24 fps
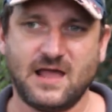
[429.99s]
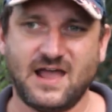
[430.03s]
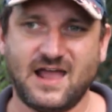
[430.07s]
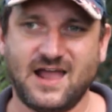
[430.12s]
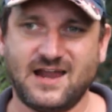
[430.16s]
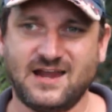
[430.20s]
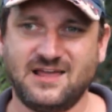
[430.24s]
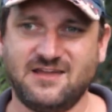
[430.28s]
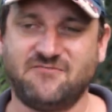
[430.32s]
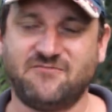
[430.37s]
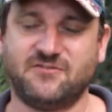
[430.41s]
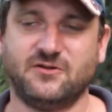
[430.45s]

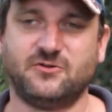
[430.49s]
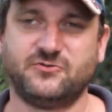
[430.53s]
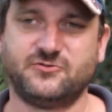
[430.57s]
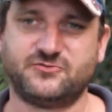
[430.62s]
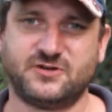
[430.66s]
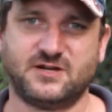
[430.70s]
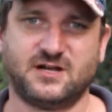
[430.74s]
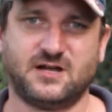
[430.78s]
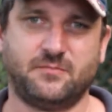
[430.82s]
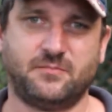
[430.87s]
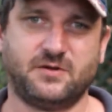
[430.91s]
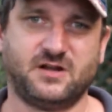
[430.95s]
any
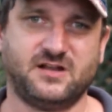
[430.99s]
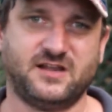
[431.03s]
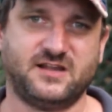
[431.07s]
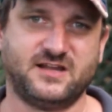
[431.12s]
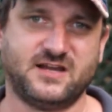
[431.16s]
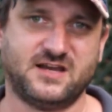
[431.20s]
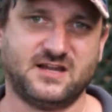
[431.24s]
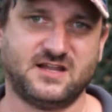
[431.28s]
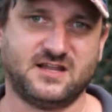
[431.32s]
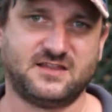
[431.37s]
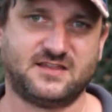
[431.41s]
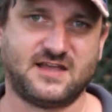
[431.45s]
filtering
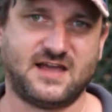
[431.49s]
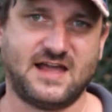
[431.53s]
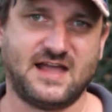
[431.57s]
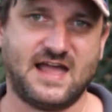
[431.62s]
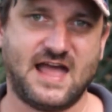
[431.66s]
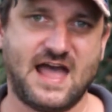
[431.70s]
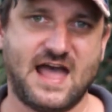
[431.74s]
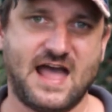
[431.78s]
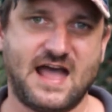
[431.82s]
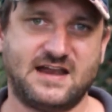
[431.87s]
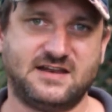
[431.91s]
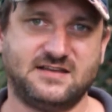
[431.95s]
ability that they
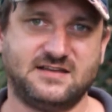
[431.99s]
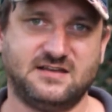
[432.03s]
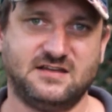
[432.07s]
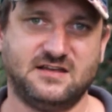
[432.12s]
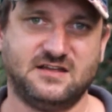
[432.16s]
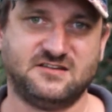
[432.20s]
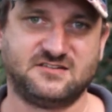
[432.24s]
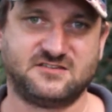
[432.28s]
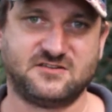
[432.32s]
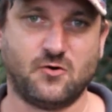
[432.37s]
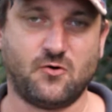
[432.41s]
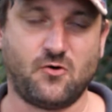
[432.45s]
had
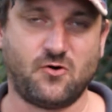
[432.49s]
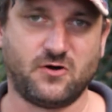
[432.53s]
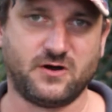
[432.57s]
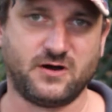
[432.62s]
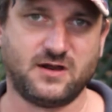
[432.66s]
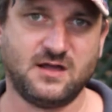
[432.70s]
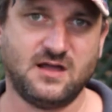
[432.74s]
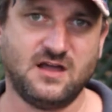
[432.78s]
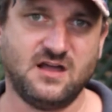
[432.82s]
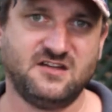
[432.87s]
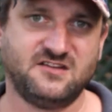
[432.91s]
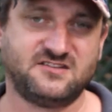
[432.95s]
is gone
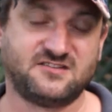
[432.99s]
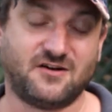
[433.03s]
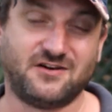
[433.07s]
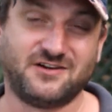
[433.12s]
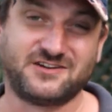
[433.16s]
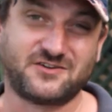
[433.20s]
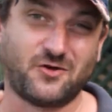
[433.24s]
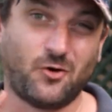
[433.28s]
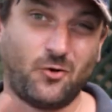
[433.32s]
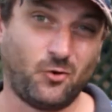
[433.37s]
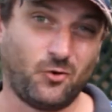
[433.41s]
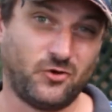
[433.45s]
so
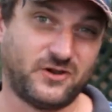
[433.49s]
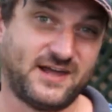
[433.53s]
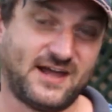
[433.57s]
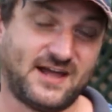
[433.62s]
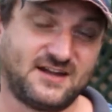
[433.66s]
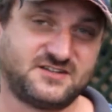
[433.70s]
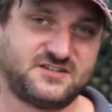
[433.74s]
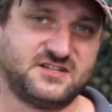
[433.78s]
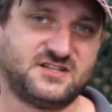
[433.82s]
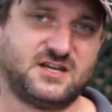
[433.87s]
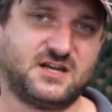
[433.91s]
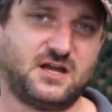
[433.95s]
it's all down
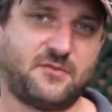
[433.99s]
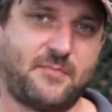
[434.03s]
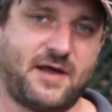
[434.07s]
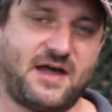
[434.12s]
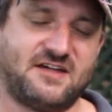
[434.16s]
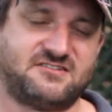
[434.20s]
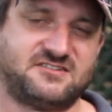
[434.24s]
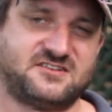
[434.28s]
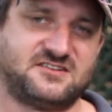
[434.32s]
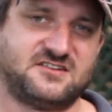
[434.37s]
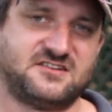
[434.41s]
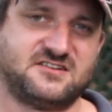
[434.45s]
to the
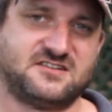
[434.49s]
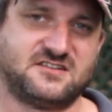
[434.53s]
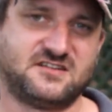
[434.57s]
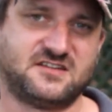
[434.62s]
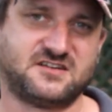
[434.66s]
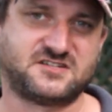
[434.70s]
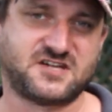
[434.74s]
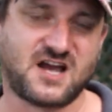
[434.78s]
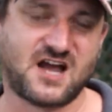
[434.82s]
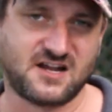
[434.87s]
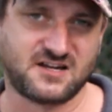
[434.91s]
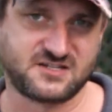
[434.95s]
capacitors in the
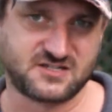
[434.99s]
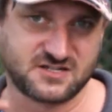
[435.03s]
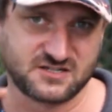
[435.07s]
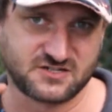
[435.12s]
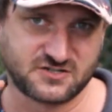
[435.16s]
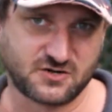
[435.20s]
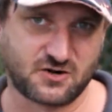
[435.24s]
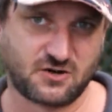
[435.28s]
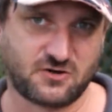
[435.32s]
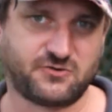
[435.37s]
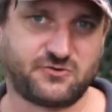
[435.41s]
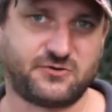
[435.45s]
charge
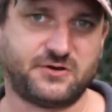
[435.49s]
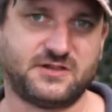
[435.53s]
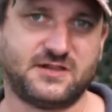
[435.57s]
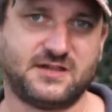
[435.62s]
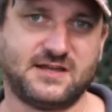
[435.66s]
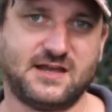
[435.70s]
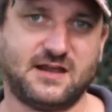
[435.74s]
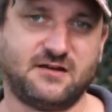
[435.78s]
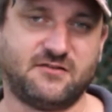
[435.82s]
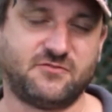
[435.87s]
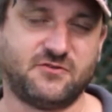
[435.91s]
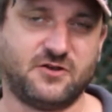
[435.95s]
controller and the
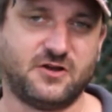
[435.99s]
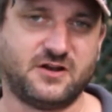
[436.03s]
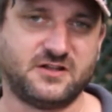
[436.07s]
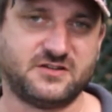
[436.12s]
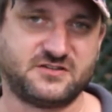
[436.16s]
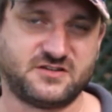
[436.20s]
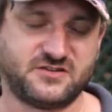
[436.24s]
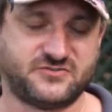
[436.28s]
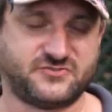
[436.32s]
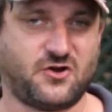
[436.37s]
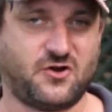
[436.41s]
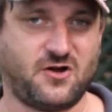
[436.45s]
inverter
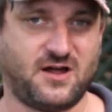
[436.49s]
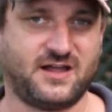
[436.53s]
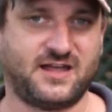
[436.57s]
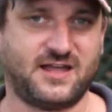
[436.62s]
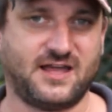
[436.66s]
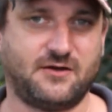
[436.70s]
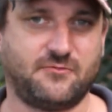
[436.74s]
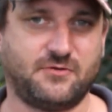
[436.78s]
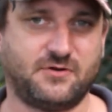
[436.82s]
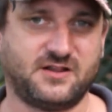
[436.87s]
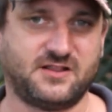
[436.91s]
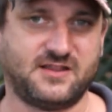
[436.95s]
to try and
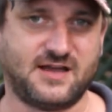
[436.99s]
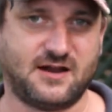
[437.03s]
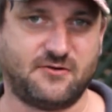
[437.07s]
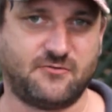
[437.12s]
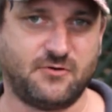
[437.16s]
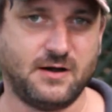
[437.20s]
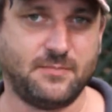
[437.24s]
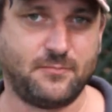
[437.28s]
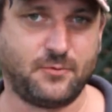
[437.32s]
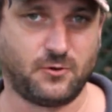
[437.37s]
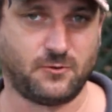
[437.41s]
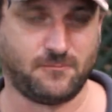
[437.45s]
get rid of that
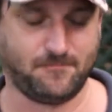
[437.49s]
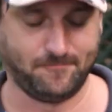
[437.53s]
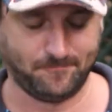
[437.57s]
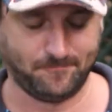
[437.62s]
ripple